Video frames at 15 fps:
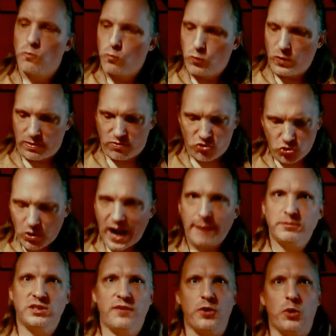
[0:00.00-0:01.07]
with
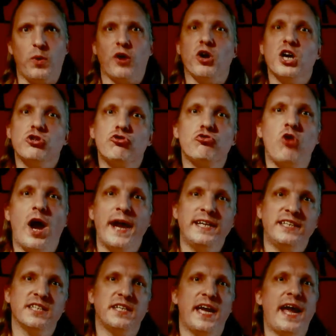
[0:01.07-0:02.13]
traps everywhere, trying
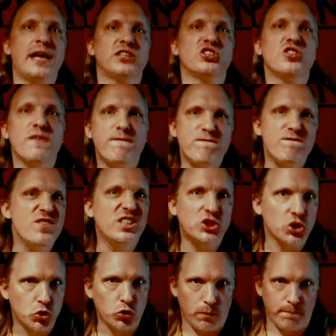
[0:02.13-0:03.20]
to catch the
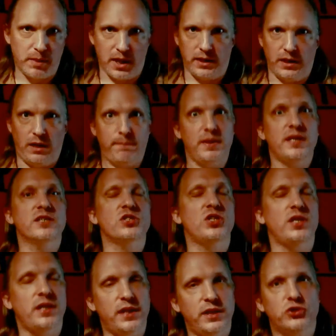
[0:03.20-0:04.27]
physical bunny because
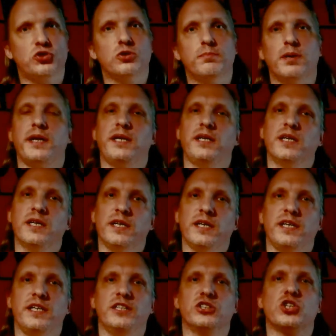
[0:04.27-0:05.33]
the Easter bunny
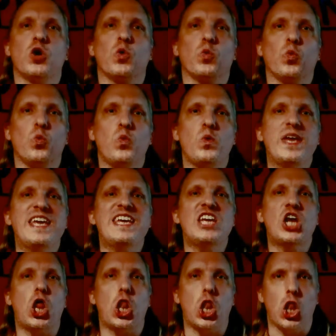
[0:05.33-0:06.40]
is
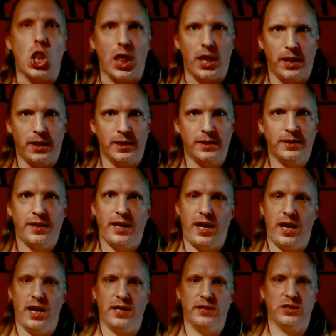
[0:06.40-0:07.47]
real.
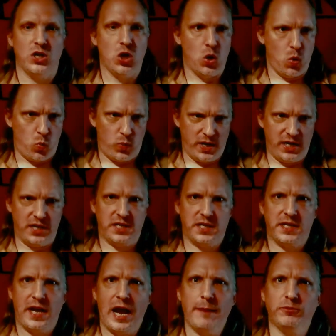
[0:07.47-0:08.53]
And we need to
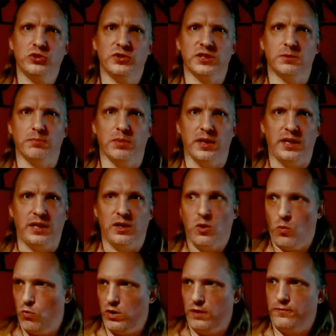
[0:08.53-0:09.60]
capture this bunny.
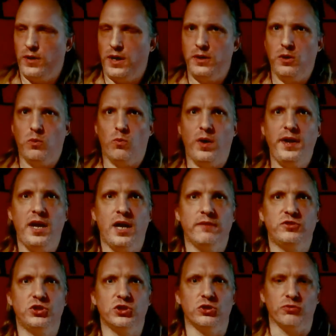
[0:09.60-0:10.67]
What if I don't want to have
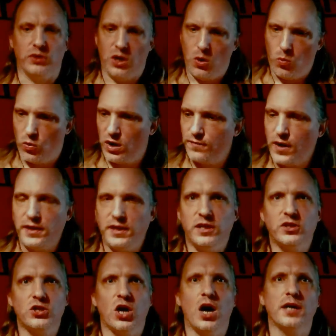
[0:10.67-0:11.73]
children? What if I need
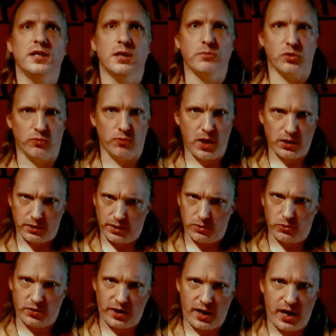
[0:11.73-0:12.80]
to talk to him directly in
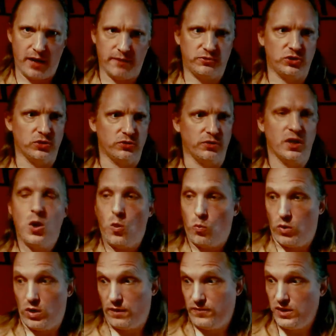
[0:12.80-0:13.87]
order to have children?
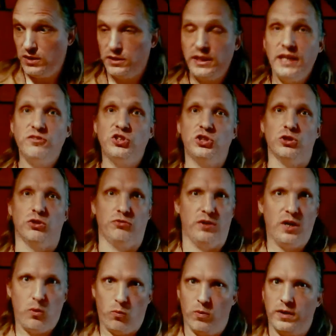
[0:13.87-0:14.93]
What if he leaves children?
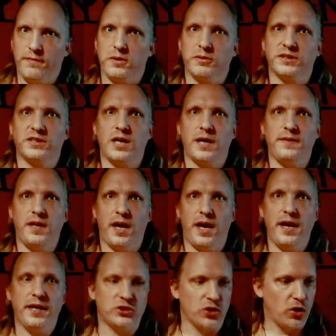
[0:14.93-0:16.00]
What if they're inside the
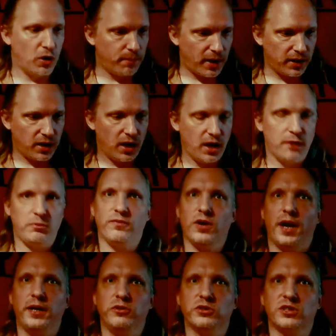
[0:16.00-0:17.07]
eggs? Oh my God, we've got
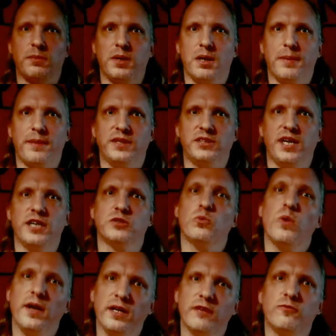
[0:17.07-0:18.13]
to do something about these eggs.
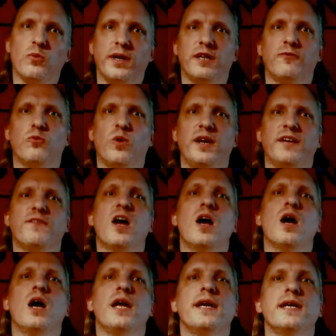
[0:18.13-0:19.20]
What if?
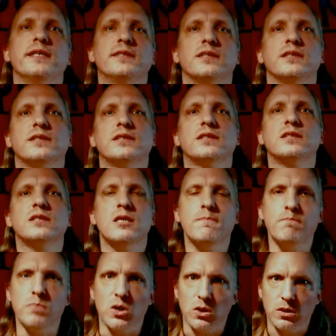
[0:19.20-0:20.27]
It's a
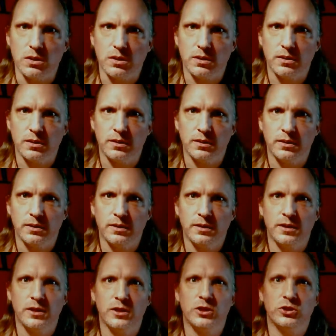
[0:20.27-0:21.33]
symbol.
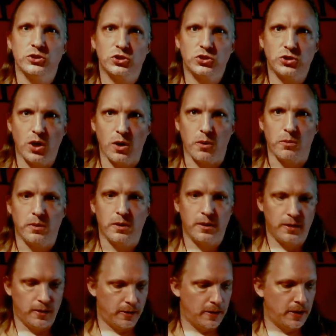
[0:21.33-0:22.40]
So,
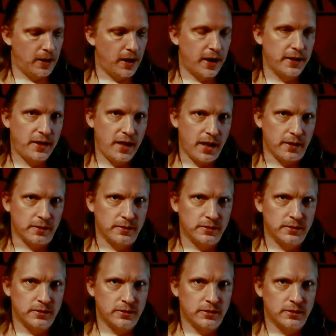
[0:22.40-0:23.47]
again,
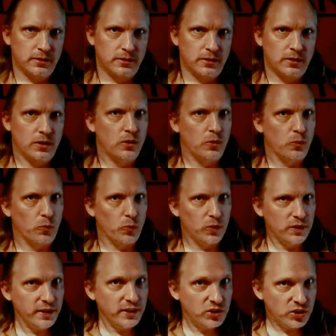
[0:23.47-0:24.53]

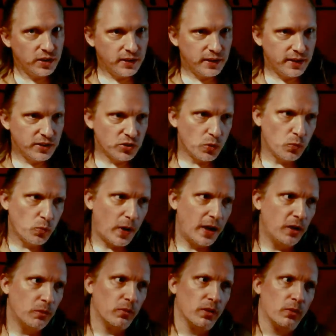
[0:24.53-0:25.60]
religion is a
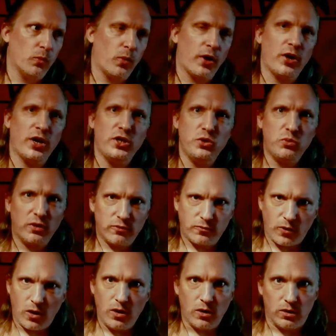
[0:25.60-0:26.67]
realm wherein you can
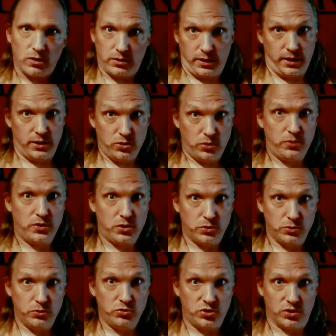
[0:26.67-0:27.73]
fall into the
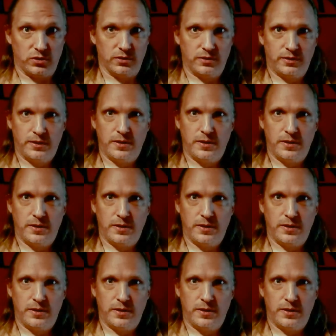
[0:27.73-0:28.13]
delusional.